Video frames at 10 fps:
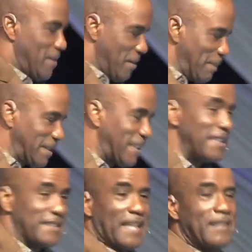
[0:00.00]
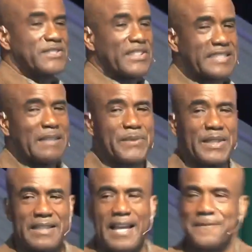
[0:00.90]
But then it tells us
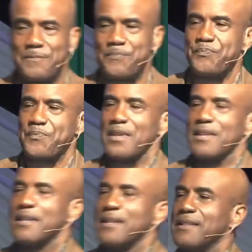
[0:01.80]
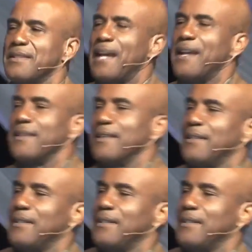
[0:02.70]
something that, that